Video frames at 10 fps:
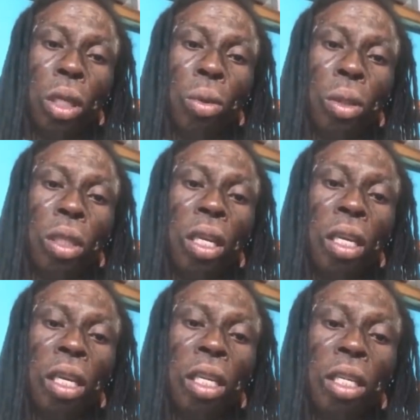e wo
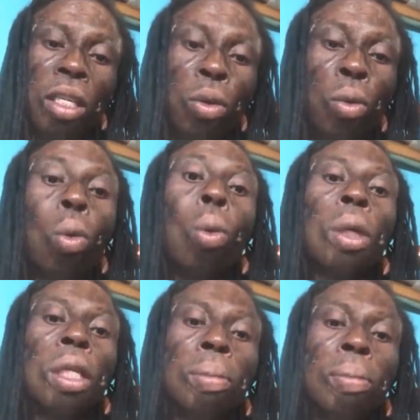se iron ko
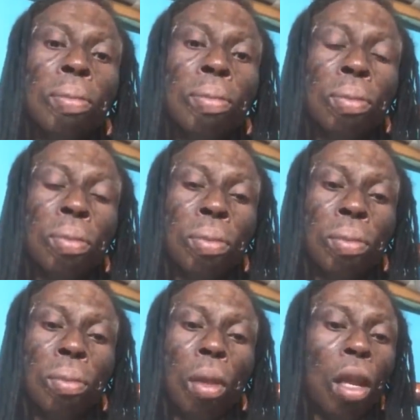onim
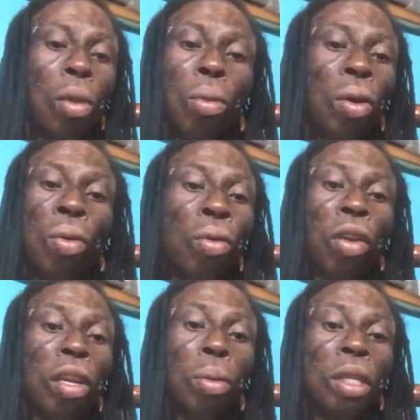ntwo ni
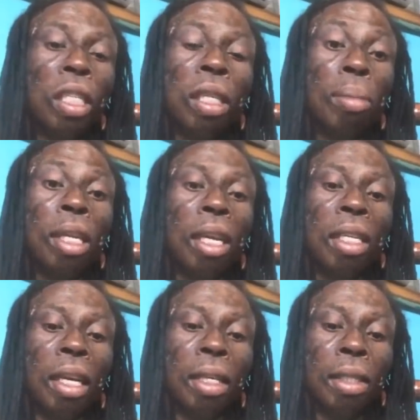hwoji wachi da biara
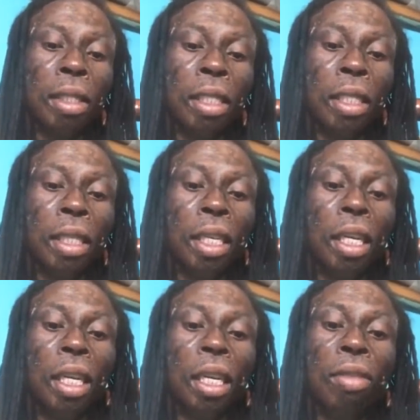da
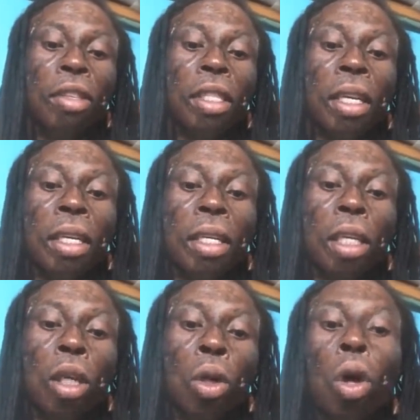every
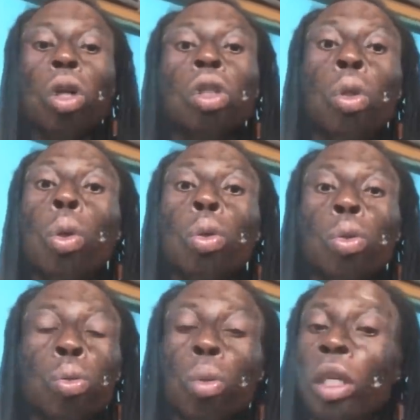God
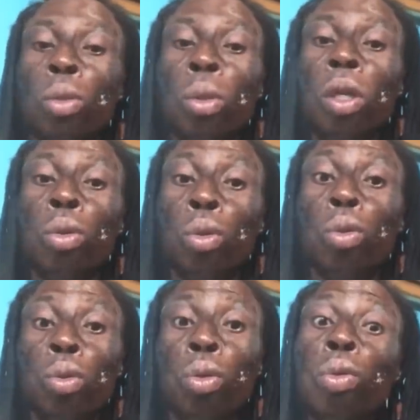knows what he's going to
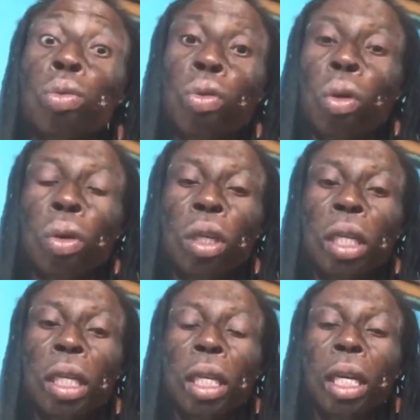use you for.
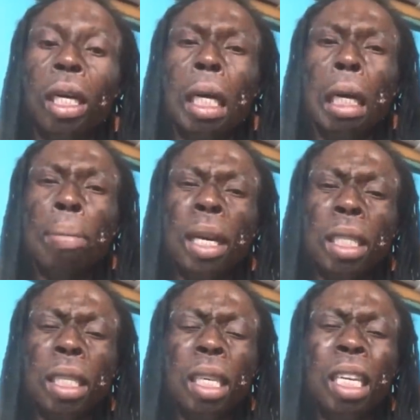
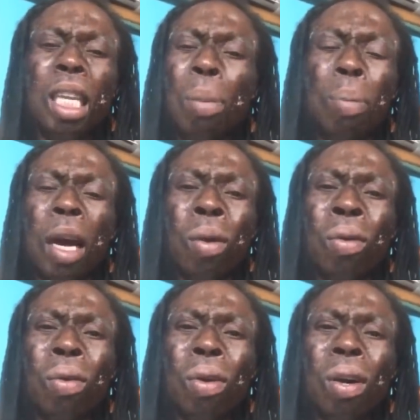But any
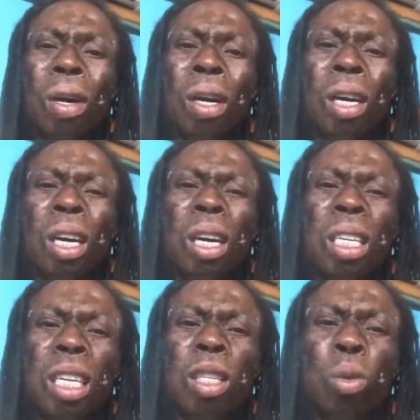panel,
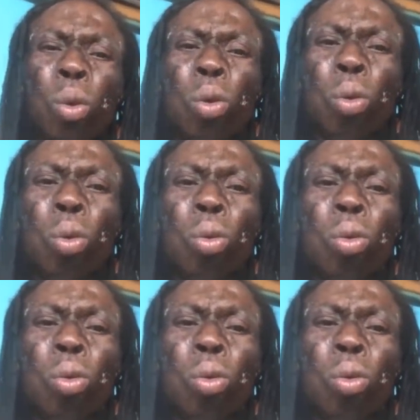yes, it does.